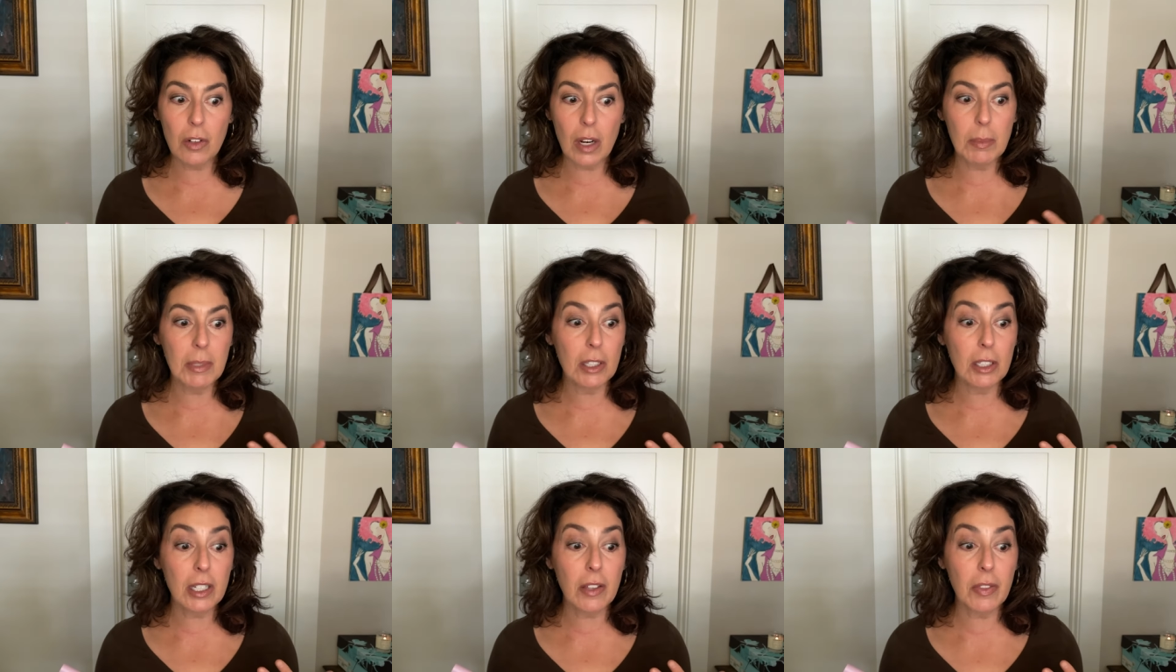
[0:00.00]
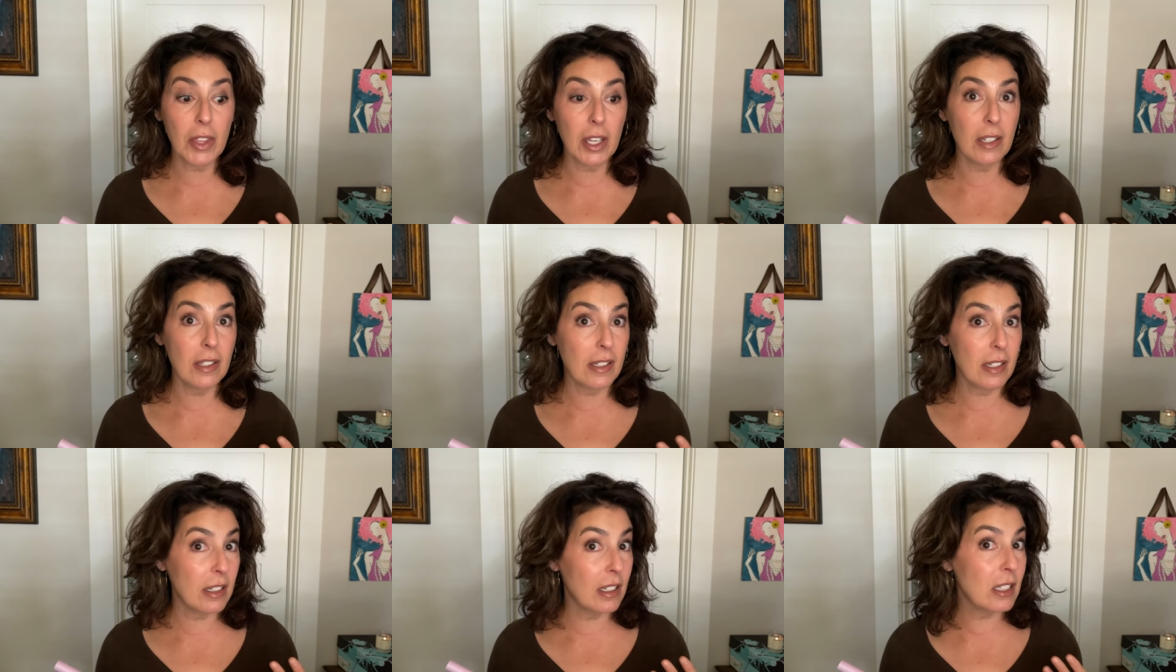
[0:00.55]
I mean, look at
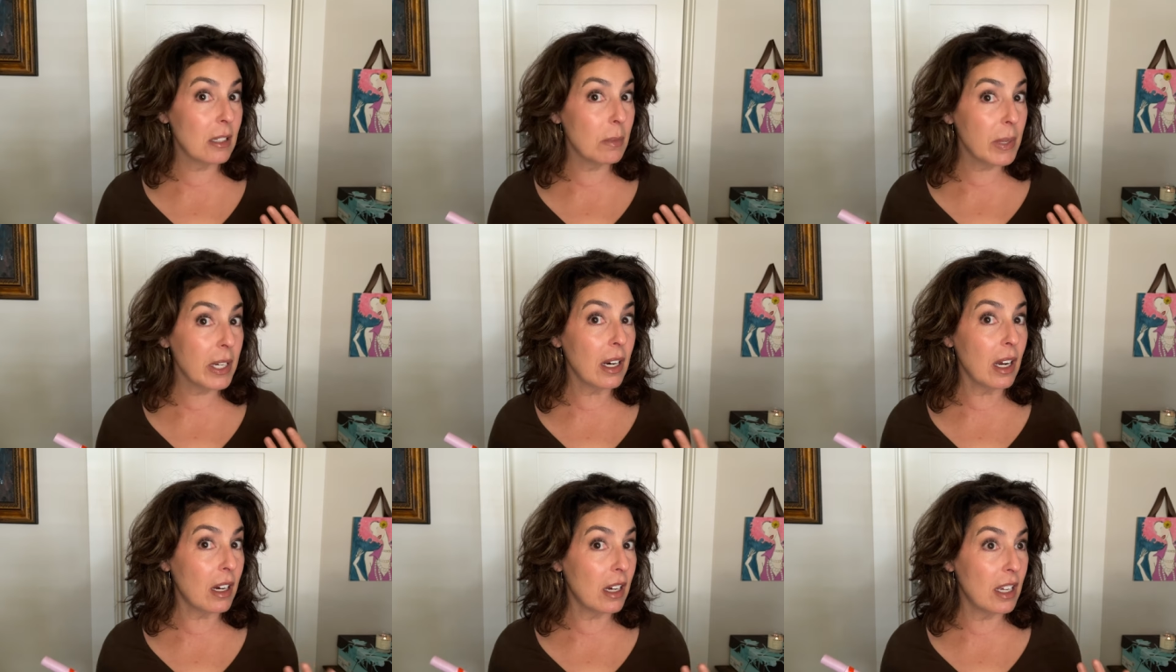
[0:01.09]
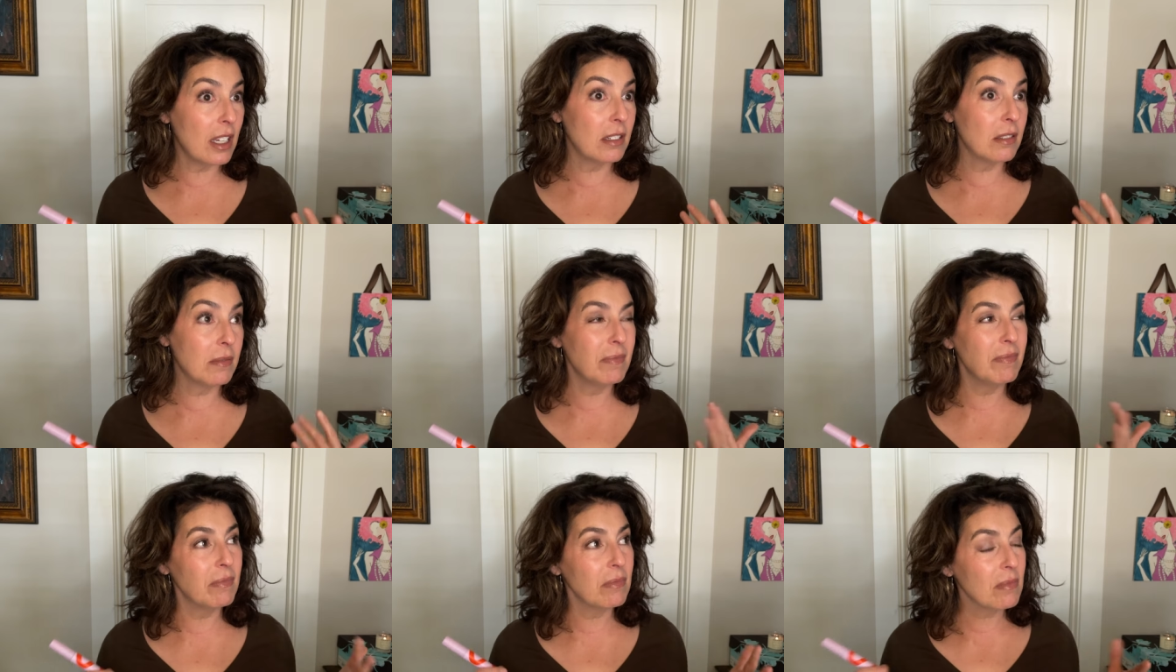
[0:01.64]
this. It's been on
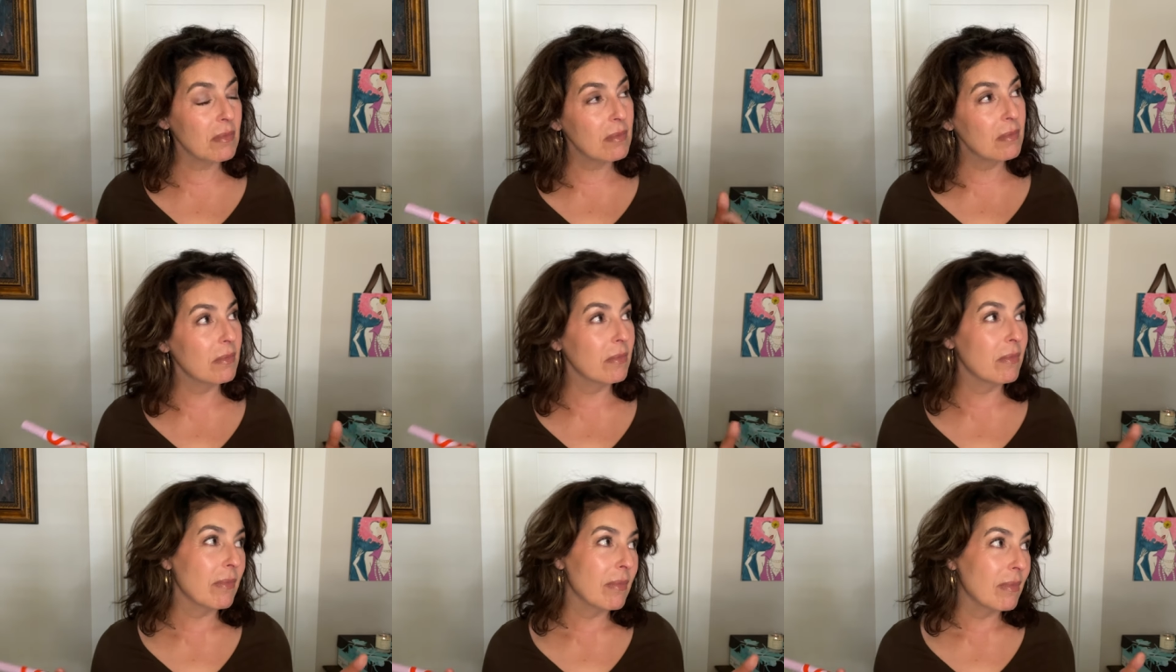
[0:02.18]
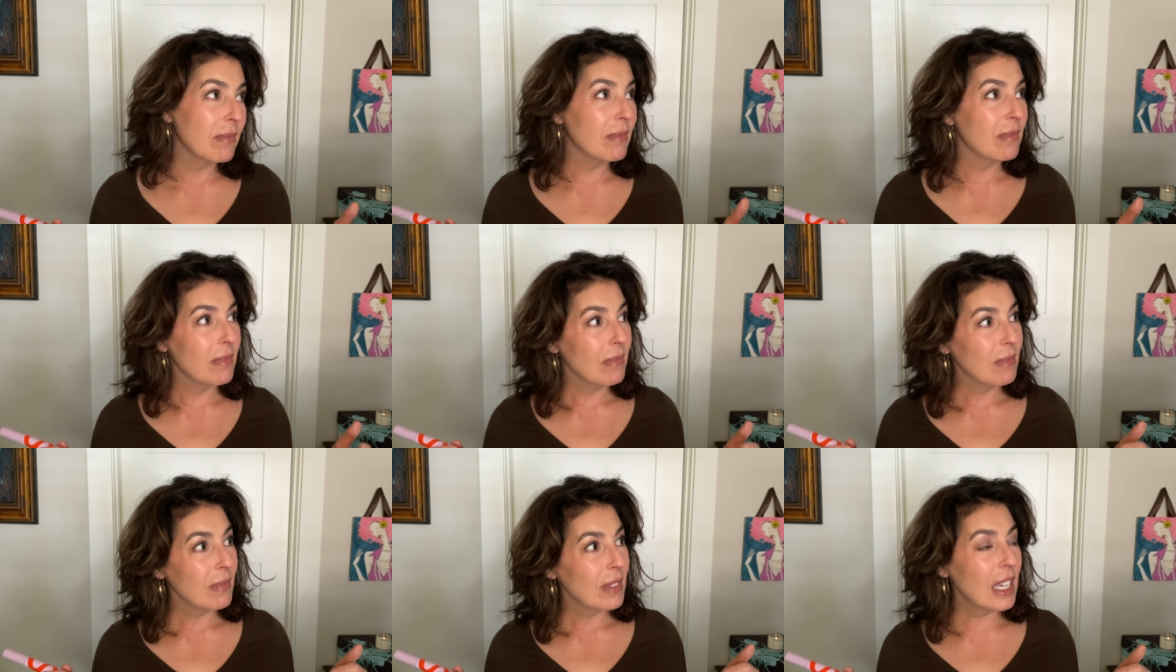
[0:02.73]

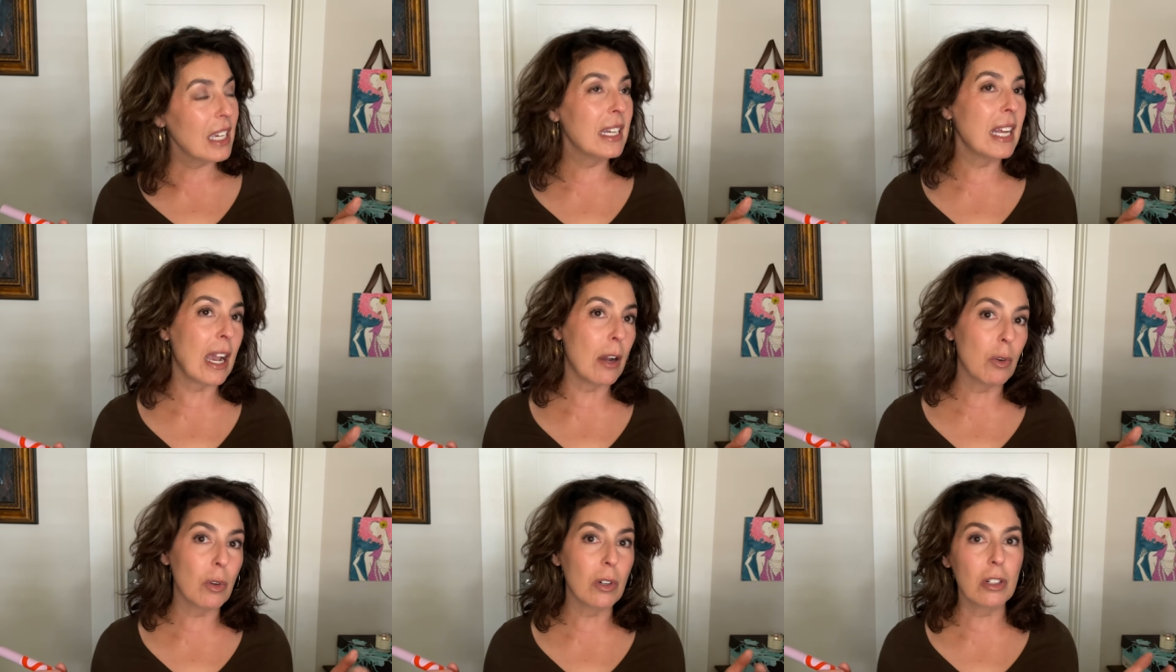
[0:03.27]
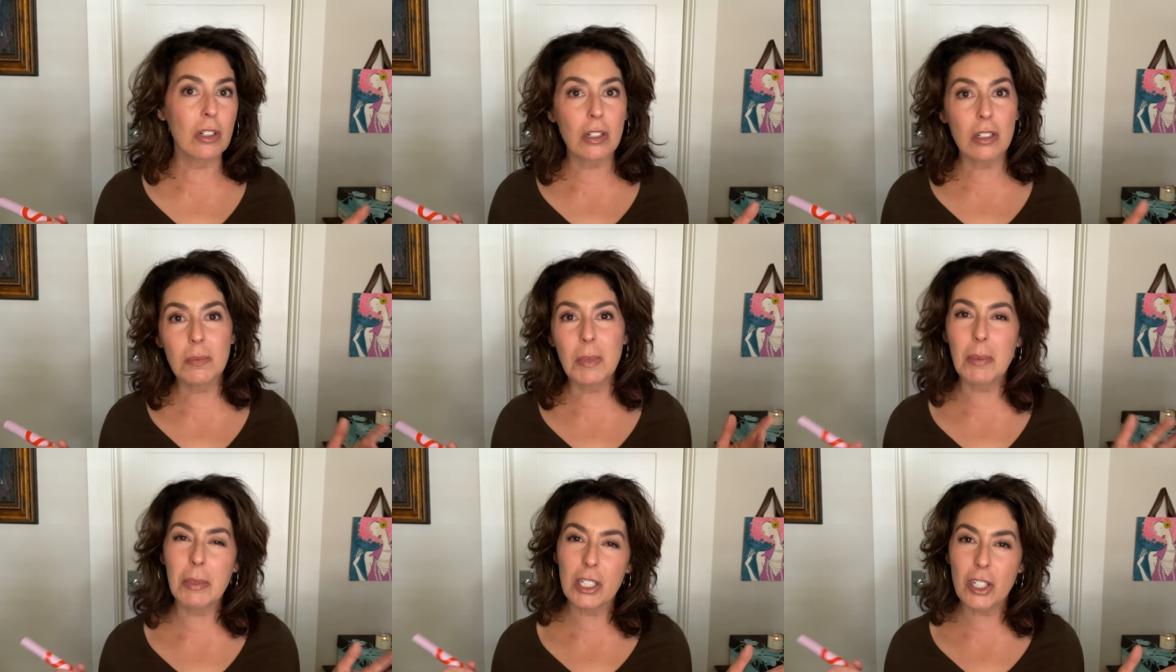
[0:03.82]
an hour,
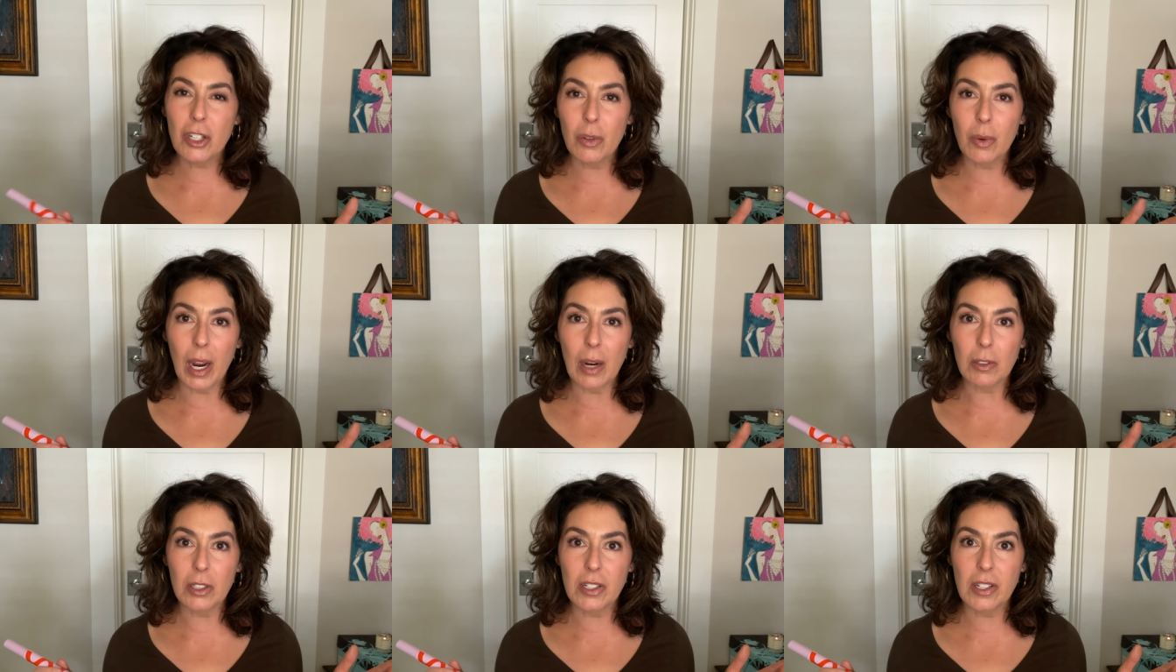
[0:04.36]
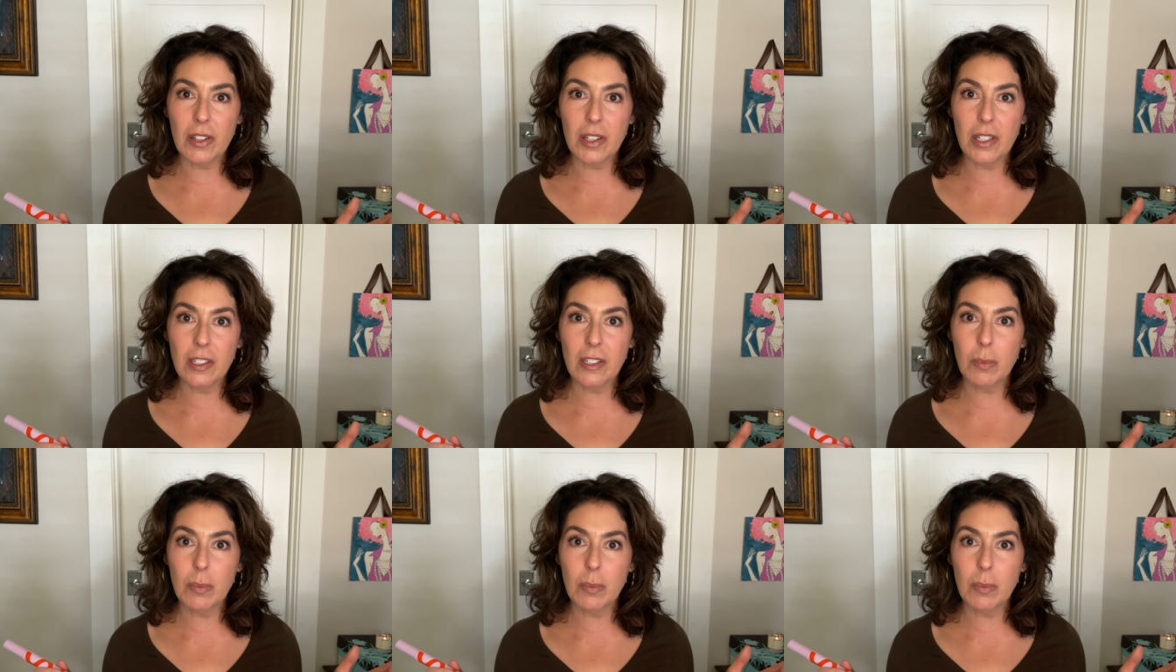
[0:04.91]
maybe two hours at this